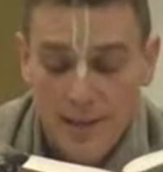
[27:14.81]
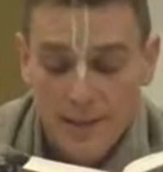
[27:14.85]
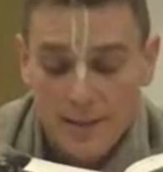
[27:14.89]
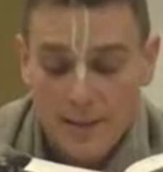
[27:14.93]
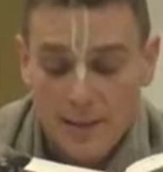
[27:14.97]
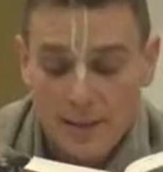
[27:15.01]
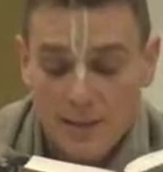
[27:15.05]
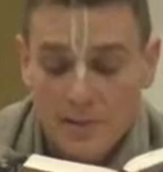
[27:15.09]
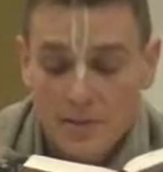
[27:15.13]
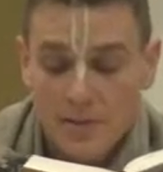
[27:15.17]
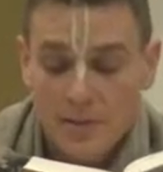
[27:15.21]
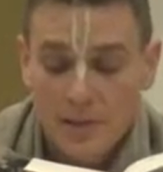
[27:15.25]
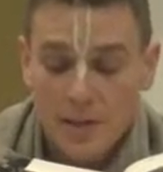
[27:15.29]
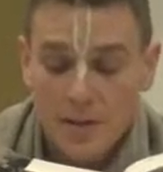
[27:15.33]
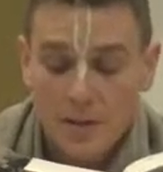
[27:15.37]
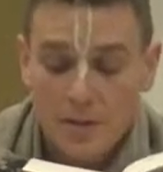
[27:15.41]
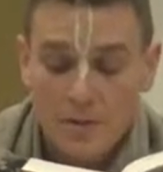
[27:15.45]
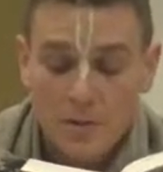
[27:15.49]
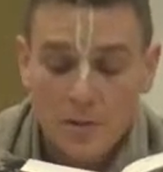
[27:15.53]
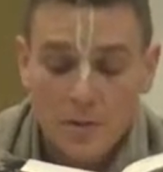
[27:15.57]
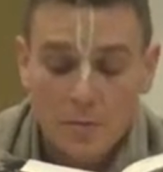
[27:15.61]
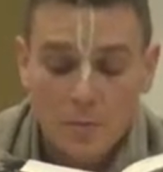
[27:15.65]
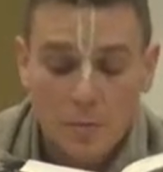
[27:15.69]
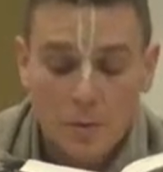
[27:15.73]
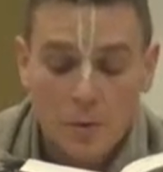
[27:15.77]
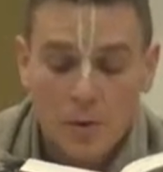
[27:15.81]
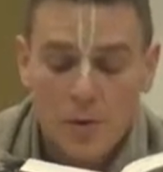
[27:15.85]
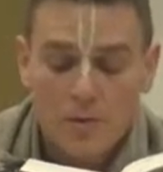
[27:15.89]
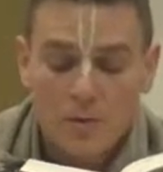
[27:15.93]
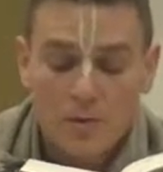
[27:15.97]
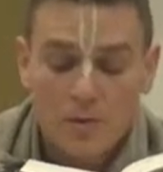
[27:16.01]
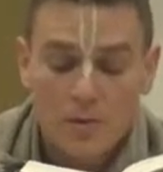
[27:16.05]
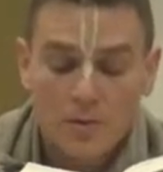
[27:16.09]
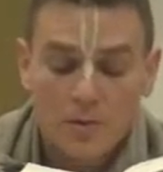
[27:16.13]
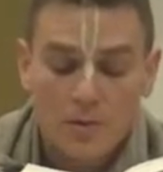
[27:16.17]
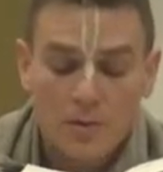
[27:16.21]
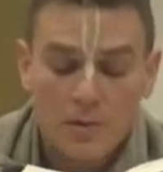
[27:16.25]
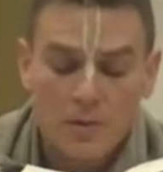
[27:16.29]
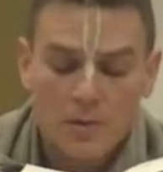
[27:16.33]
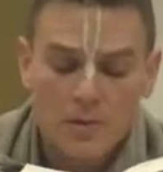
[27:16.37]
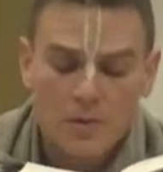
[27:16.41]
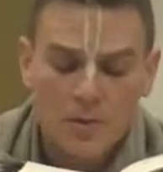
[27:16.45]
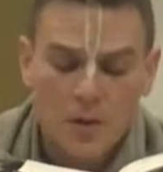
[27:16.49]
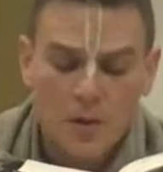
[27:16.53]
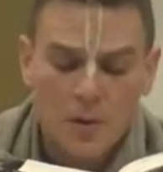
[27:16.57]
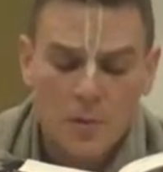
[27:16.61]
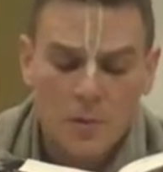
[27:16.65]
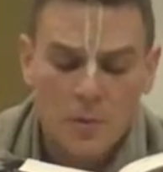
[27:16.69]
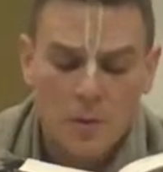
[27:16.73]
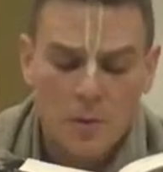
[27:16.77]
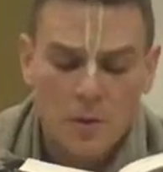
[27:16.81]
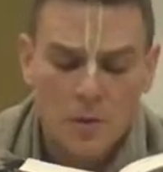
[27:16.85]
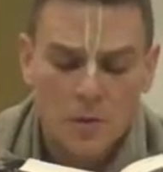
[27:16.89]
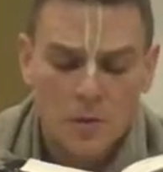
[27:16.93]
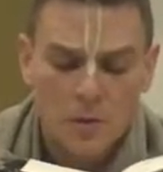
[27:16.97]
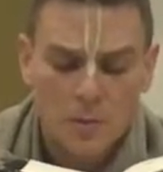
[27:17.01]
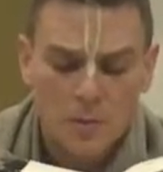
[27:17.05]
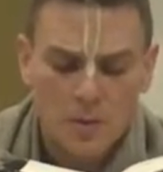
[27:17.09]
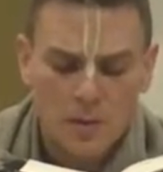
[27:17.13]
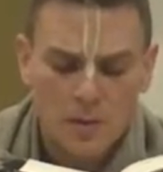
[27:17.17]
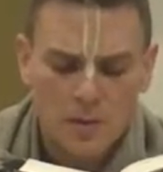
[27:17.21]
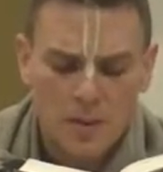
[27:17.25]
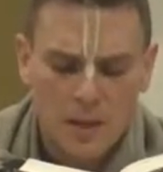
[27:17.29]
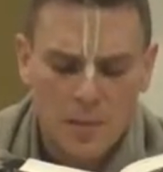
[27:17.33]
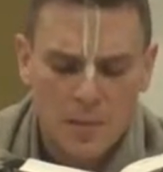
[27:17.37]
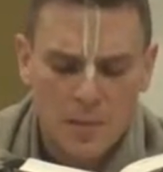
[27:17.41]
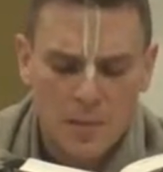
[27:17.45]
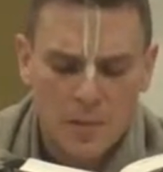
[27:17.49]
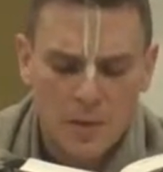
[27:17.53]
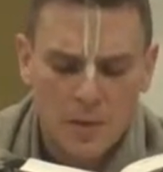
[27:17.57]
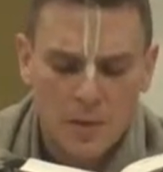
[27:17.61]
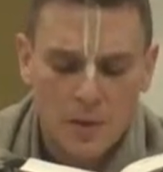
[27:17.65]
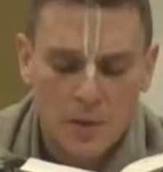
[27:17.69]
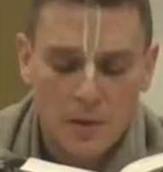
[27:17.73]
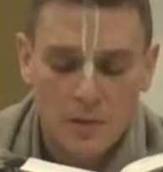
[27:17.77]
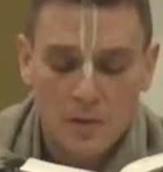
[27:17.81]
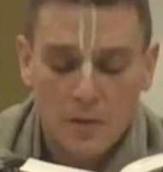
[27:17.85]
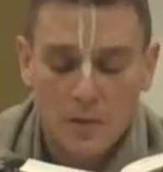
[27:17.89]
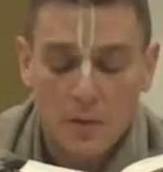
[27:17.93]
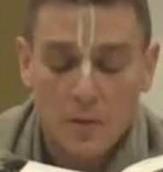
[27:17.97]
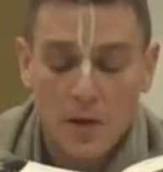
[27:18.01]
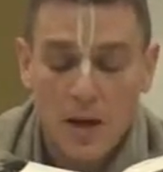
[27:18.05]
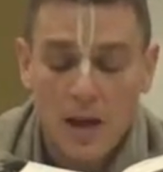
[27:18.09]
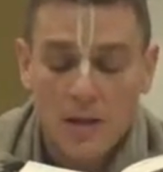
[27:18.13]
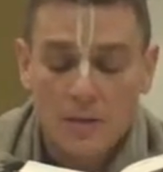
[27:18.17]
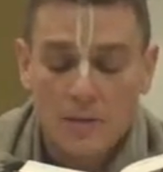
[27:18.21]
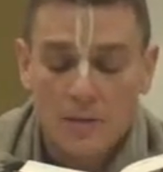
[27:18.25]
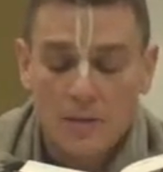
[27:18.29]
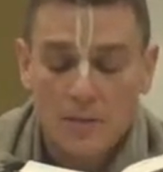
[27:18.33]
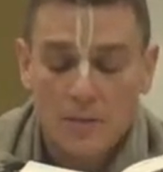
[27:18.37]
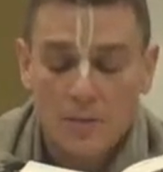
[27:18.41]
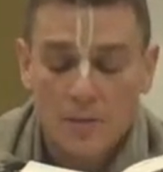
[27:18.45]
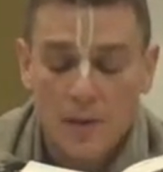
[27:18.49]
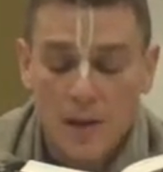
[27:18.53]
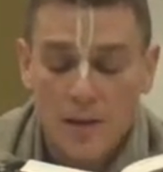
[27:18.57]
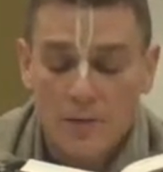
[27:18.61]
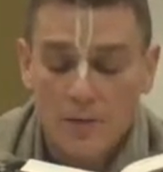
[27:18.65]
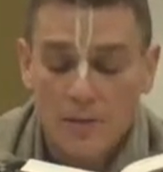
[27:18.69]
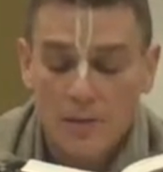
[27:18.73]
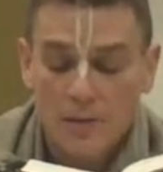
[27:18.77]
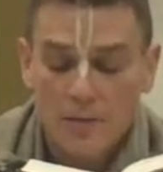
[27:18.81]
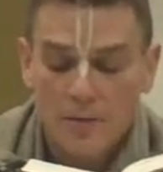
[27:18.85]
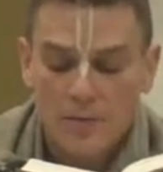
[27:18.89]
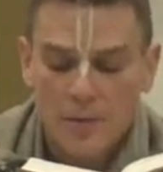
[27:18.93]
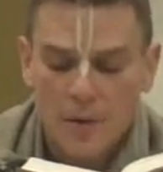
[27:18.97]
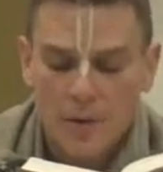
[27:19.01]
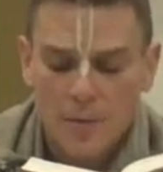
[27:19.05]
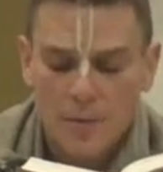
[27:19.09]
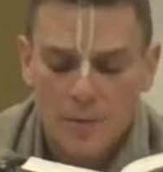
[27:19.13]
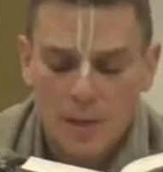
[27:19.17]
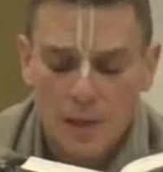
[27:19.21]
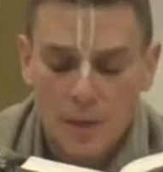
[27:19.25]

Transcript: The intelligent person does not worship the demigods or ask favors from